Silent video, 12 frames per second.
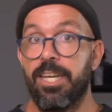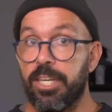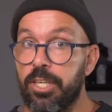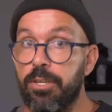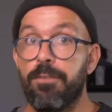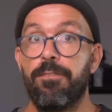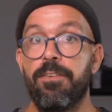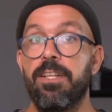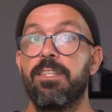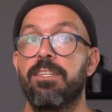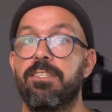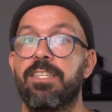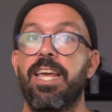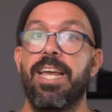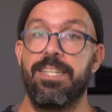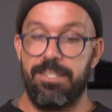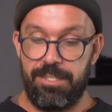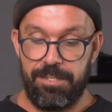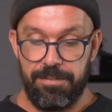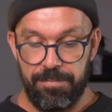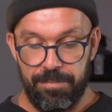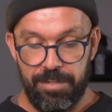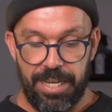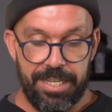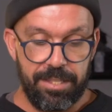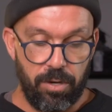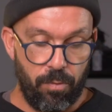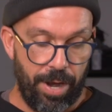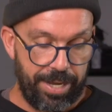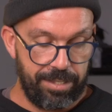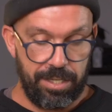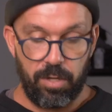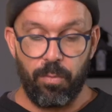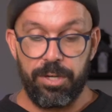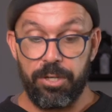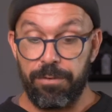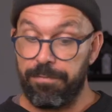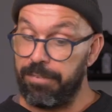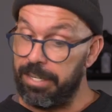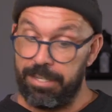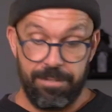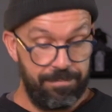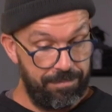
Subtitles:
you feel the skates interacting with your feet